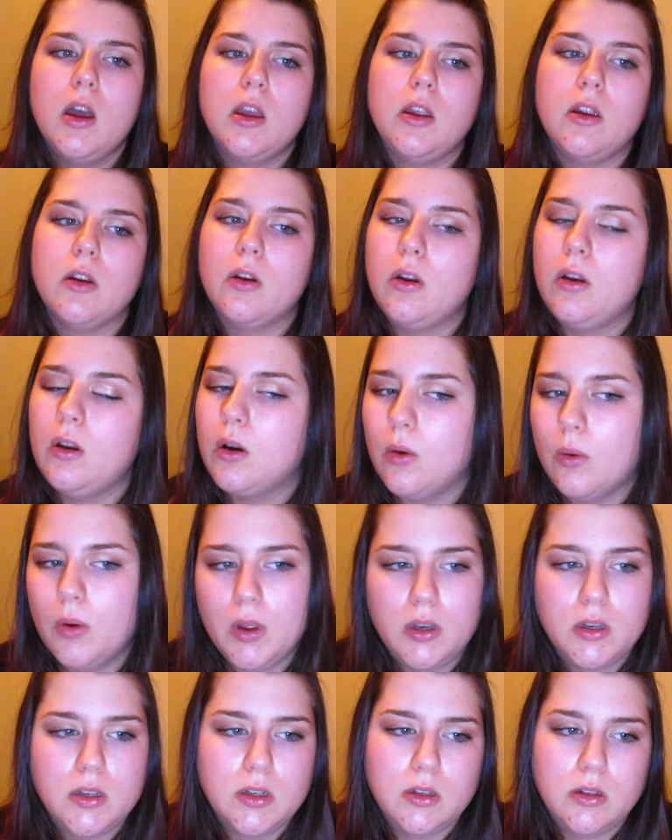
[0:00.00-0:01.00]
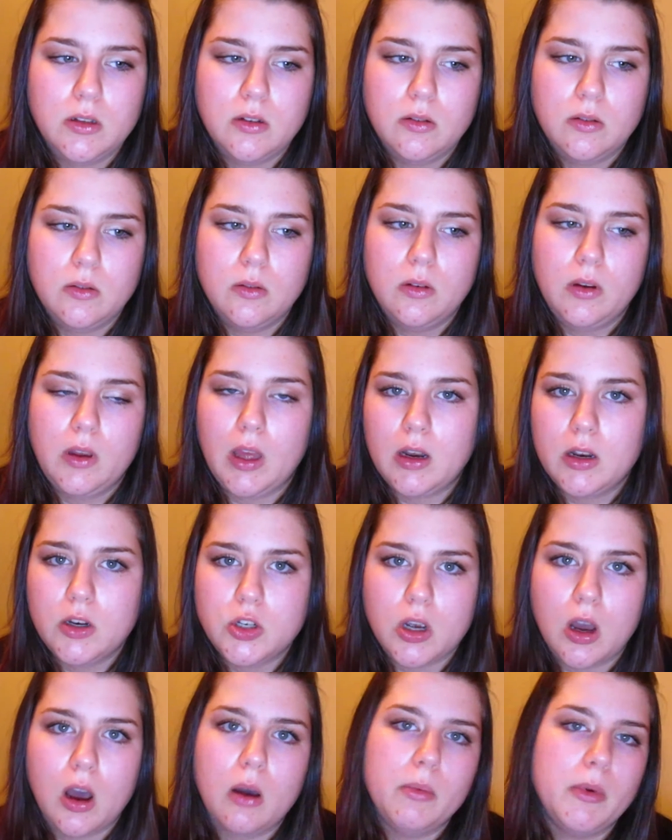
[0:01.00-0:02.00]
you're going to get a
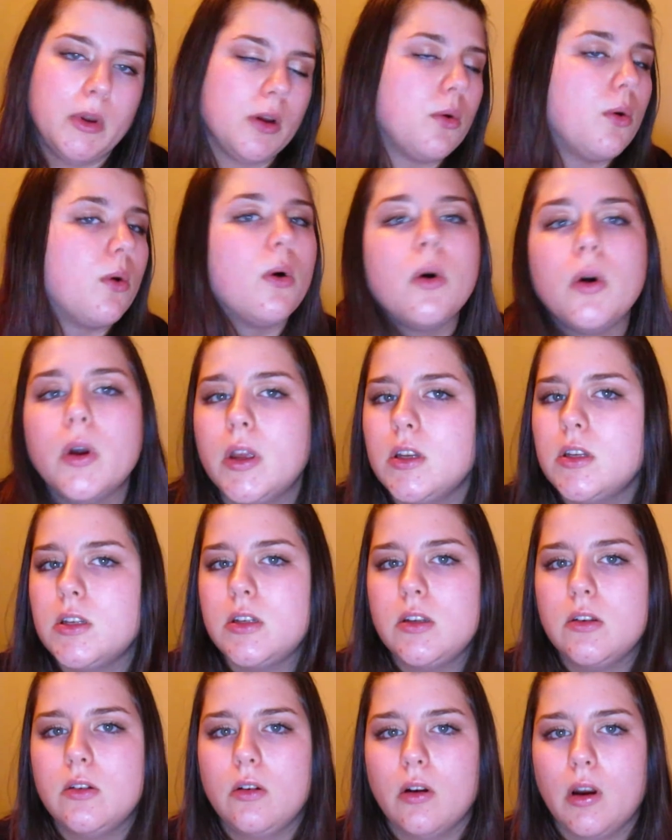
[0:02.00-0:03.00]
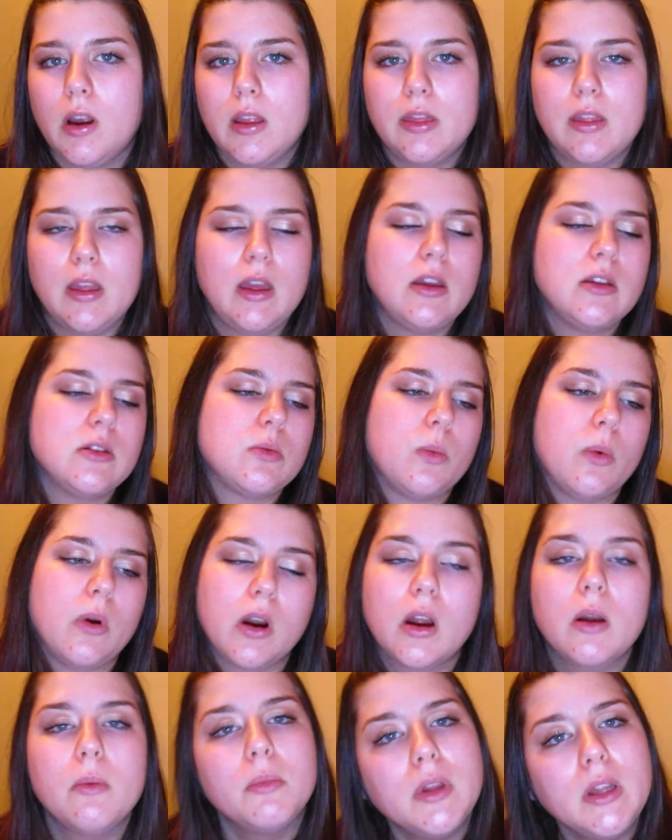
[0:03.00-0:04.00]
job, you're going to do great things,
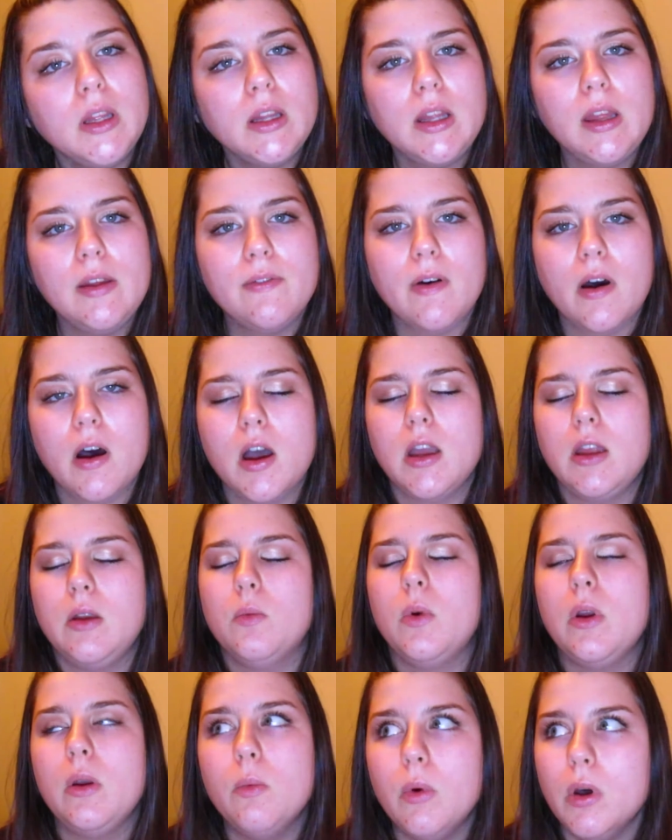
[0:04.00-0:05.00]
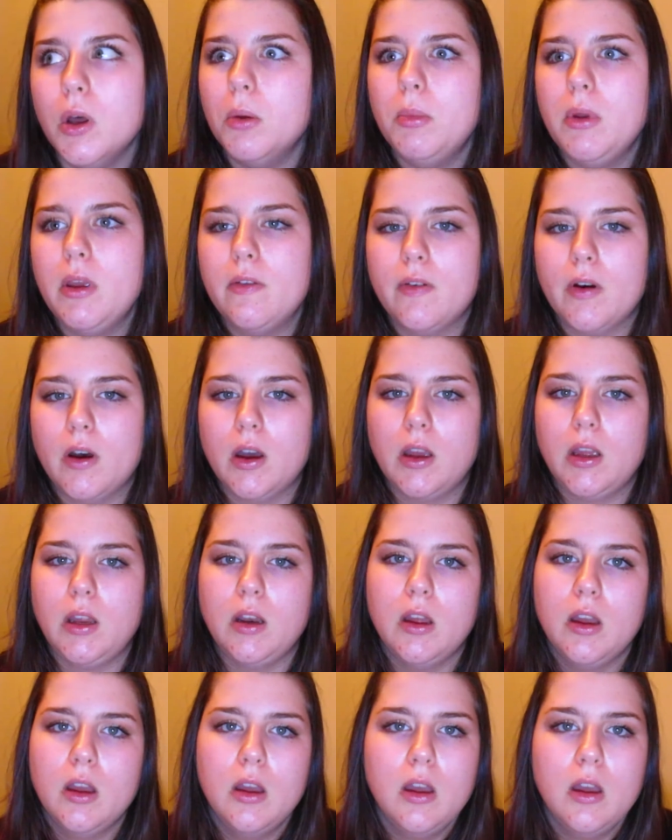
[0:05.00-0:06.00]
we're completely fine, we will be fine.